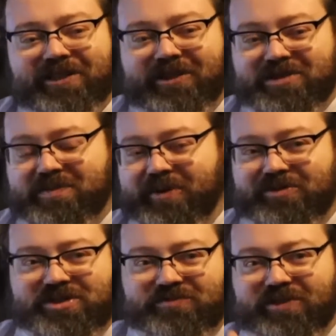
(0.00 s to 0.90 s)
Those are both
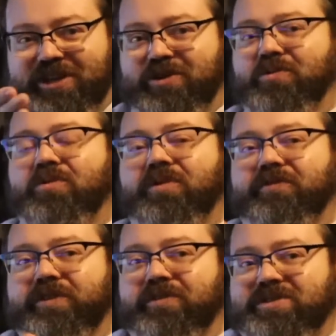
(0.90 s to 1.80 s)
just really cool
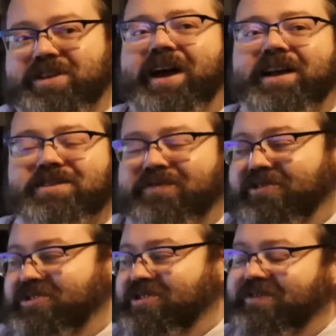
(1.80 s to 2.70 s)
real science
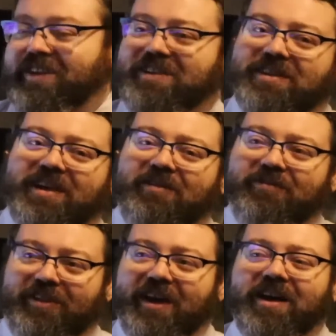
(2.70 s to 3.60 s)
versions of things that I thought
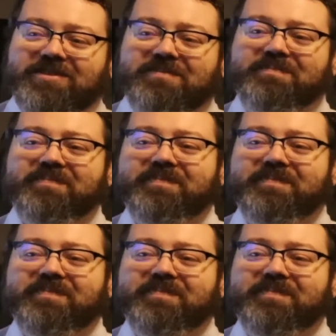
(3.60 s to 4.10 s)
were really awesome.